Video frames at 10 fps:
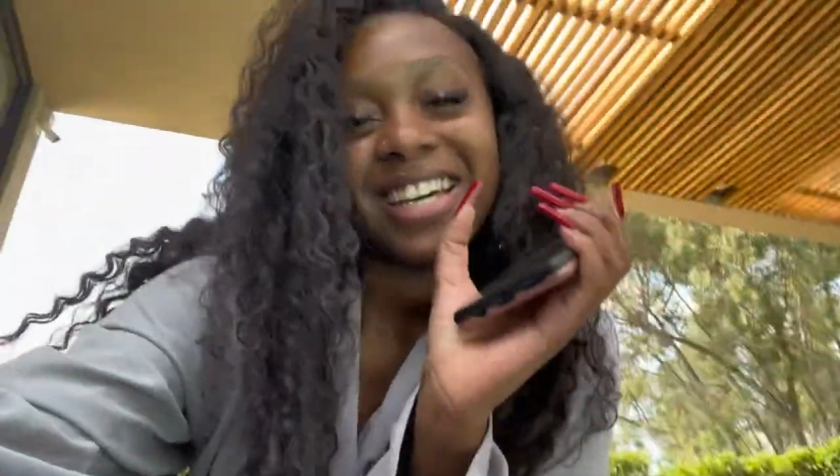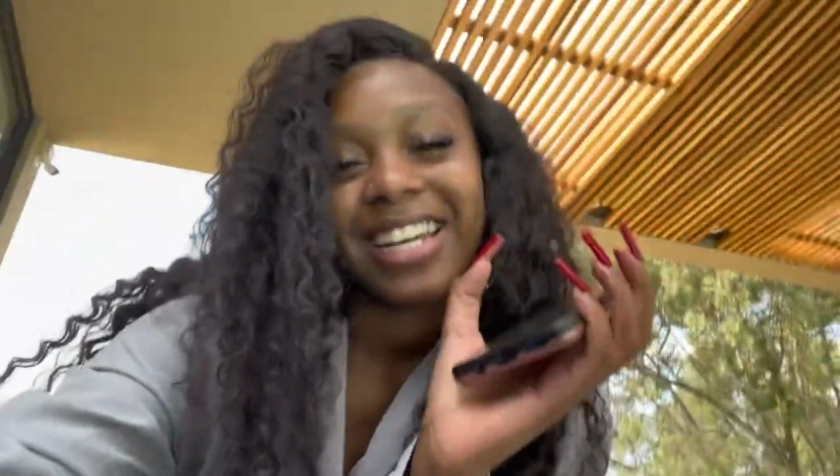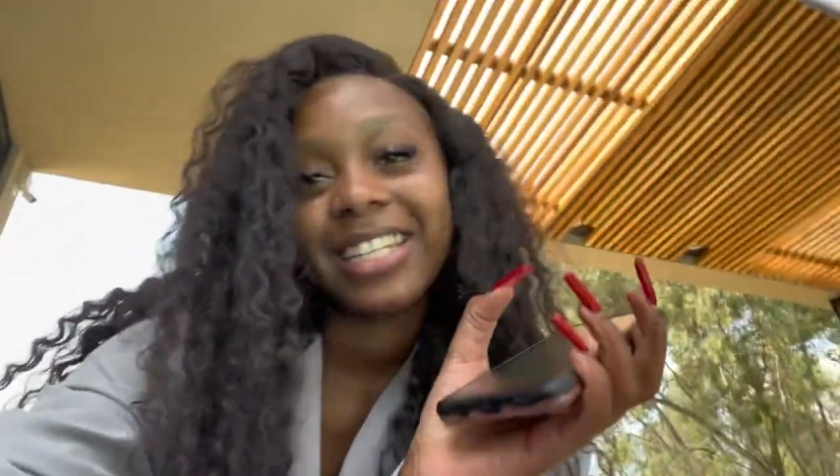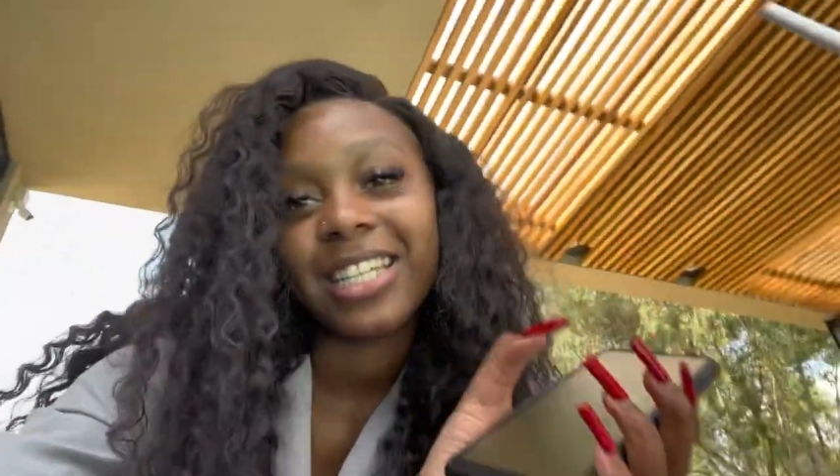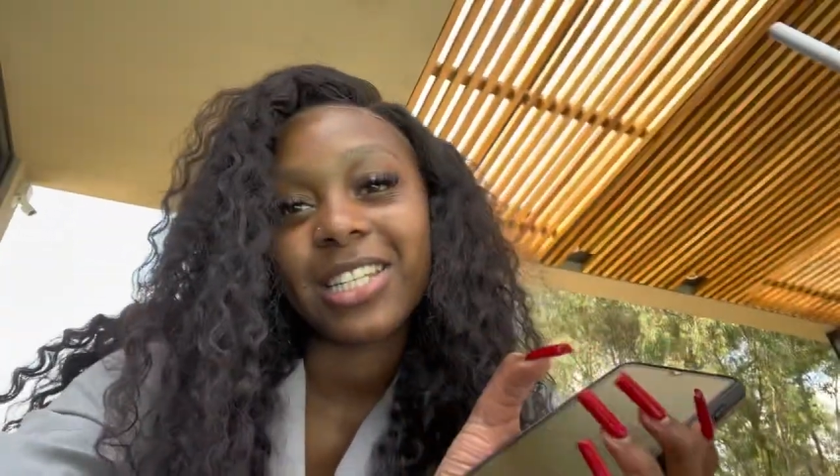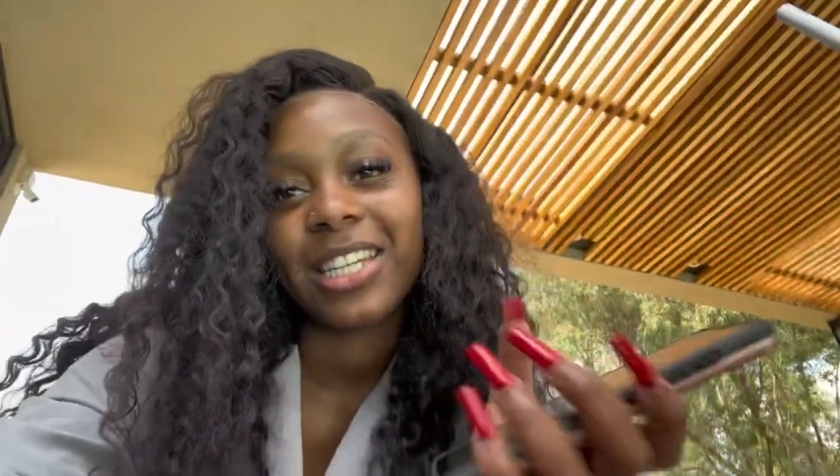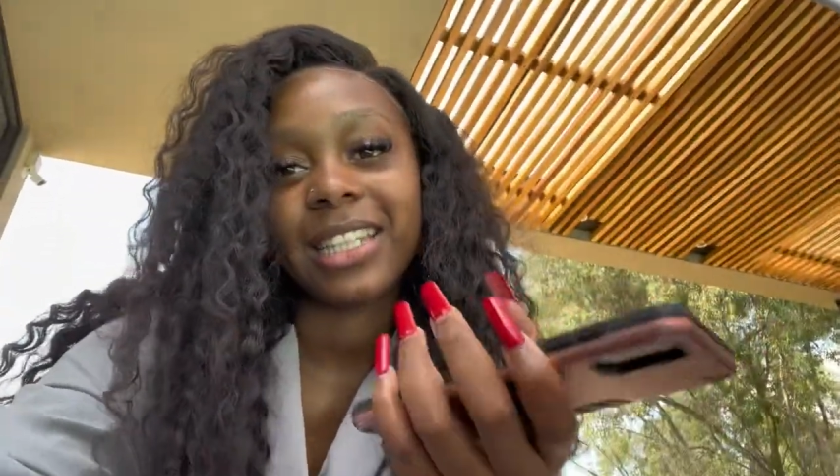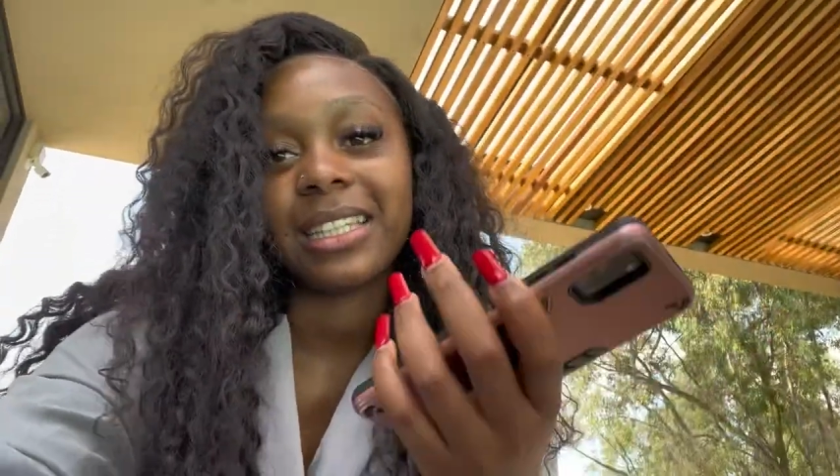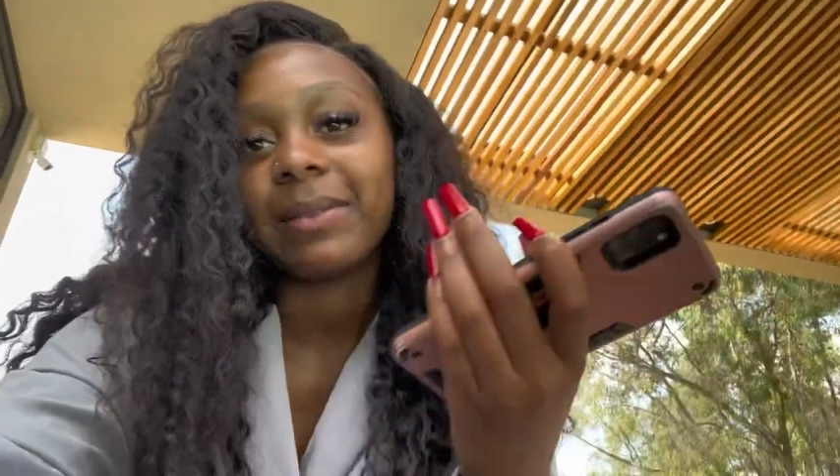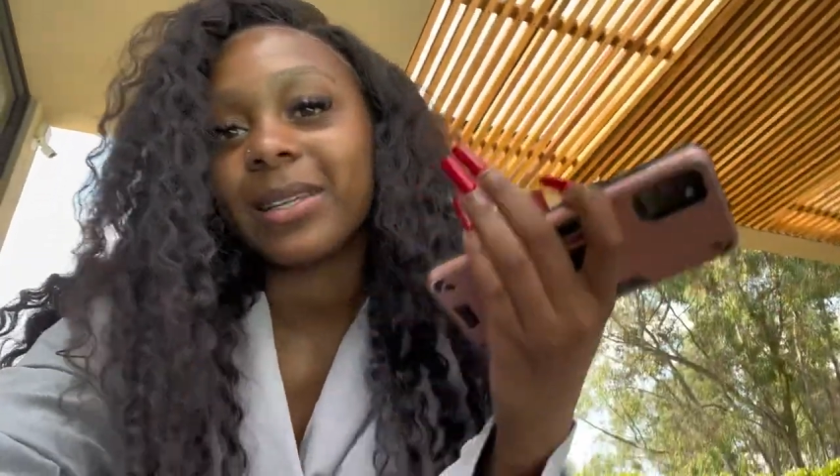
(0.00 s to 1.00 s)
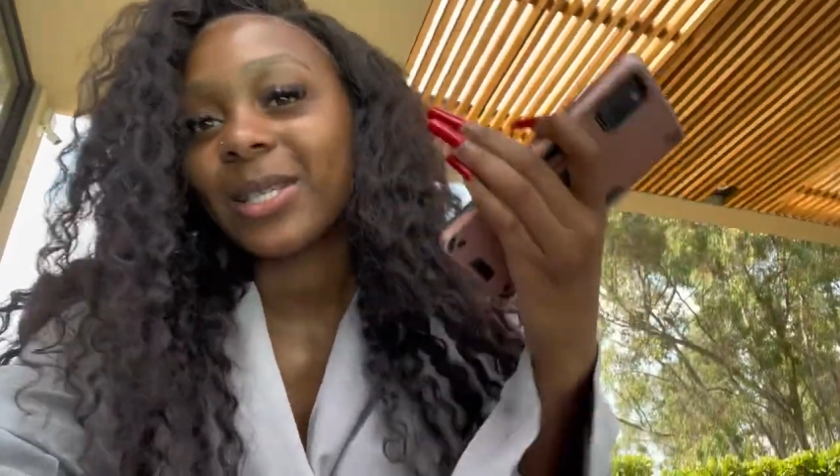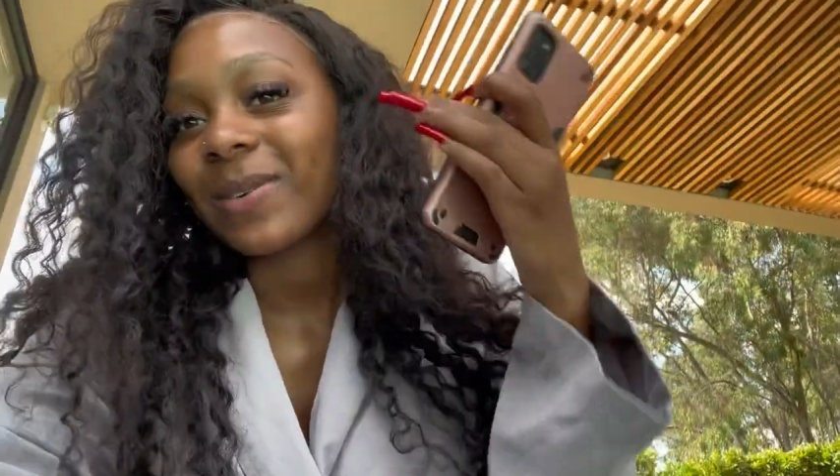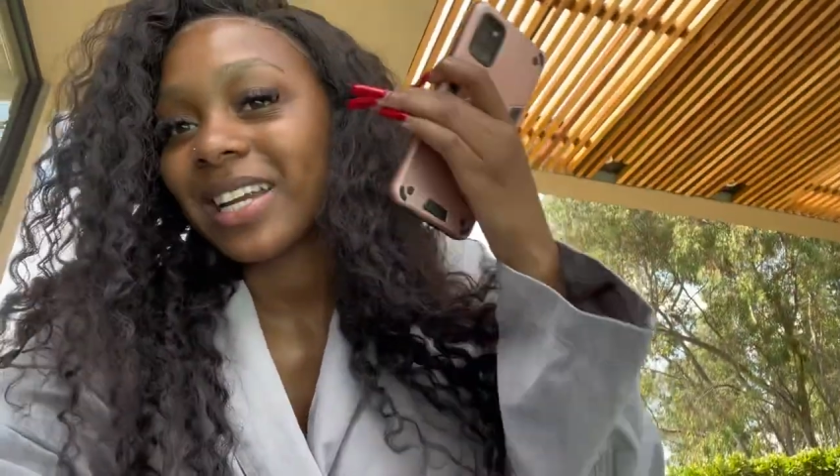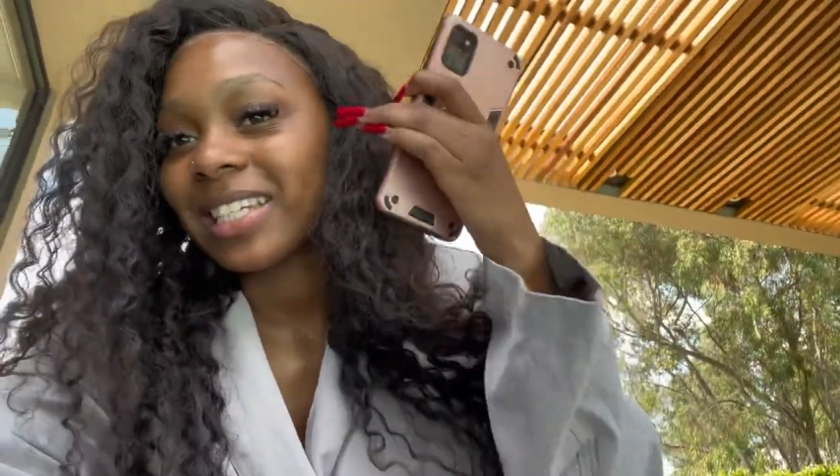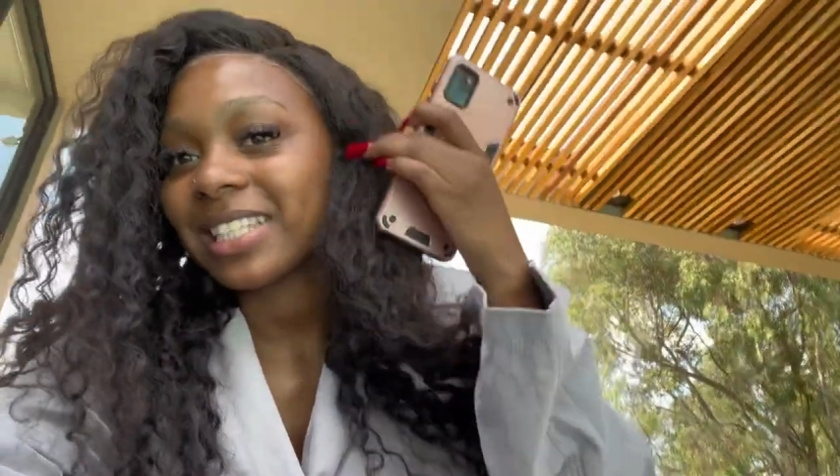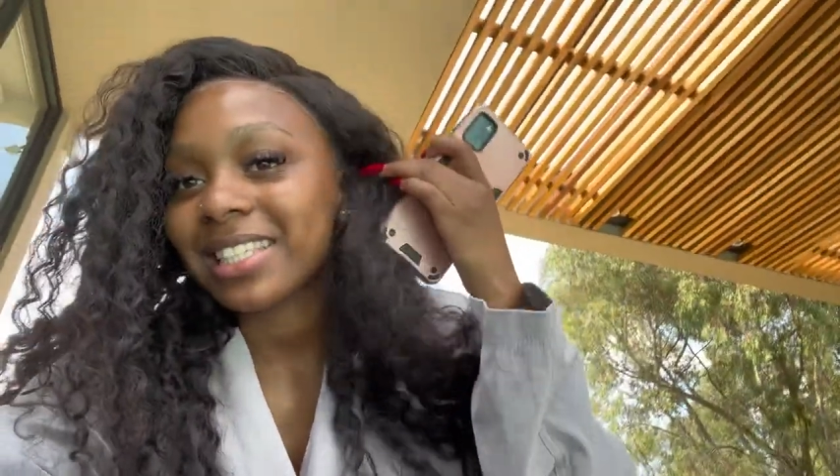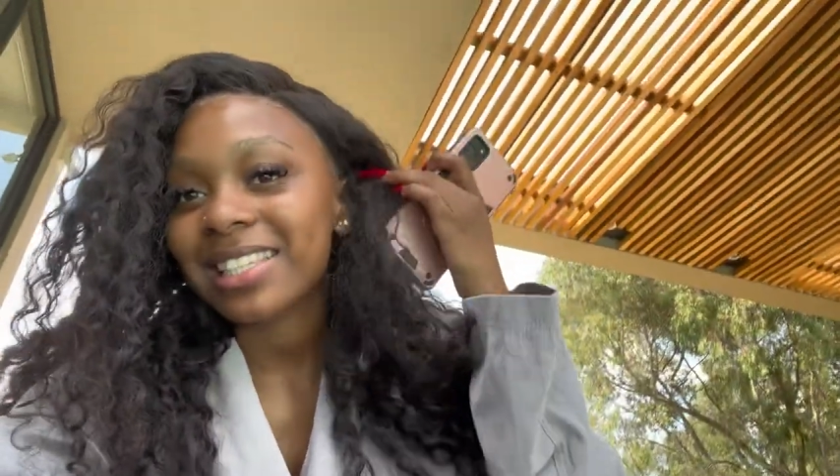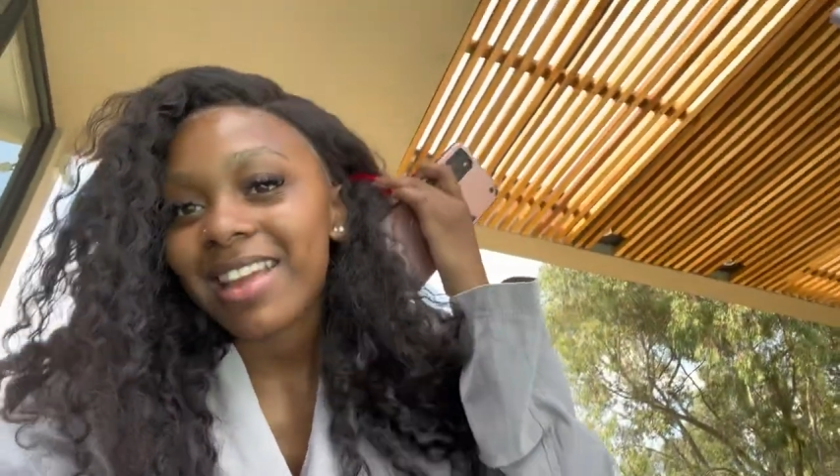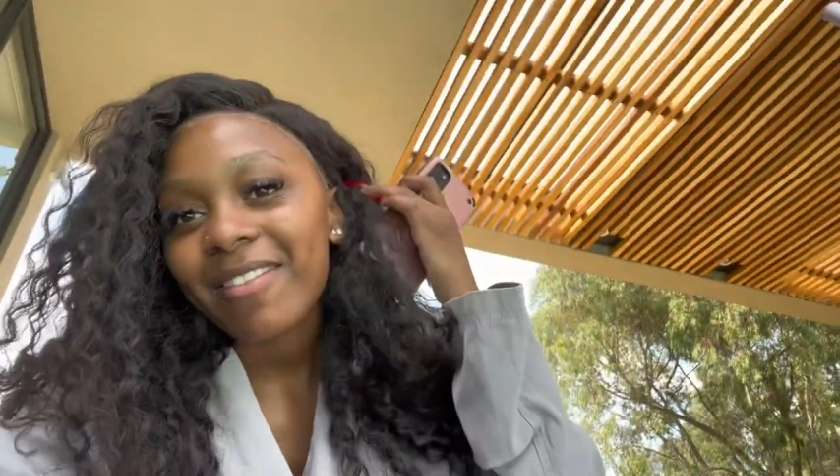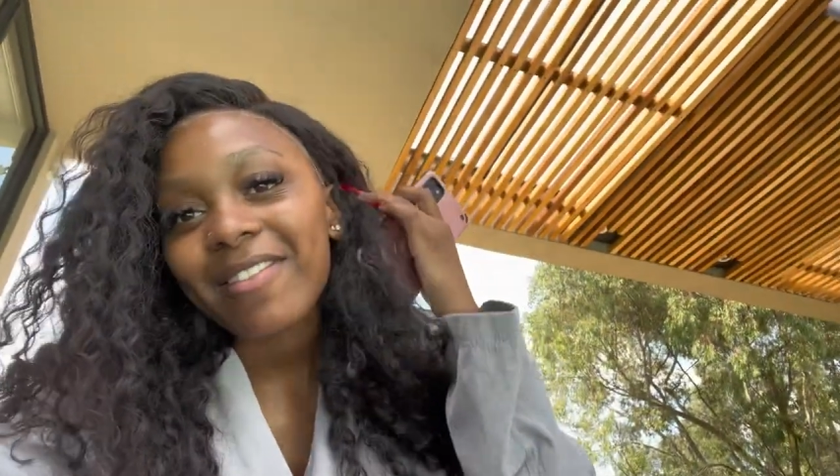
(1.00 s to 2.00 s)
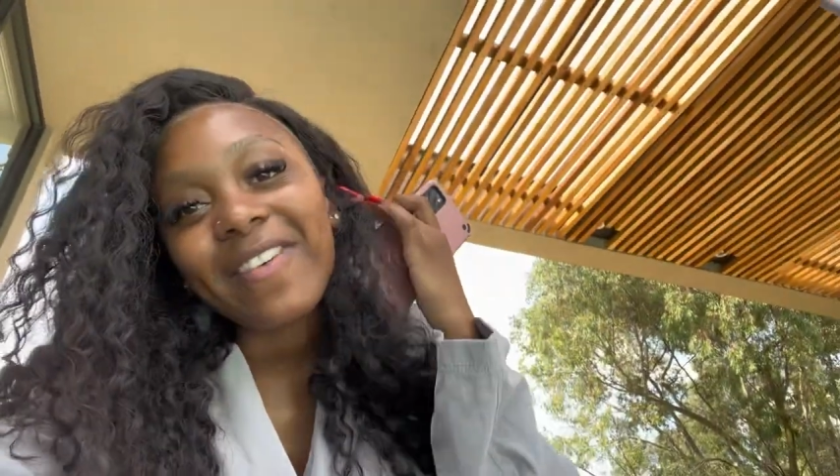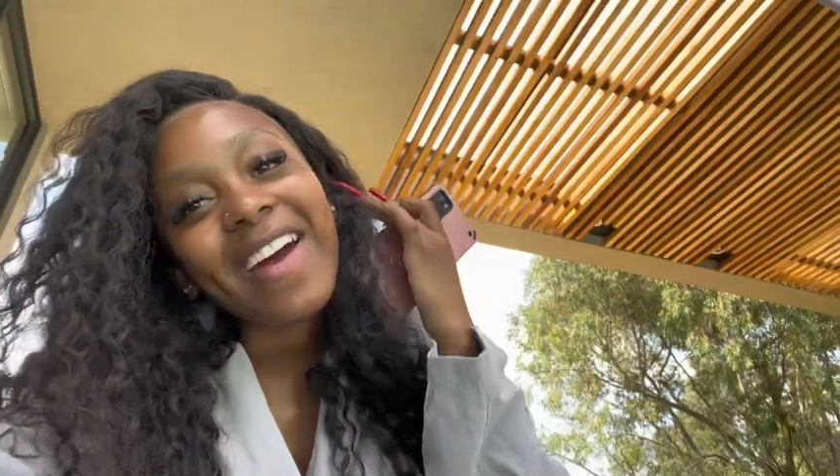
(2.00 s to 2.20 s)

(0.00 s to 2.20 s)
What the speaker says: With a child of Swali and stuff.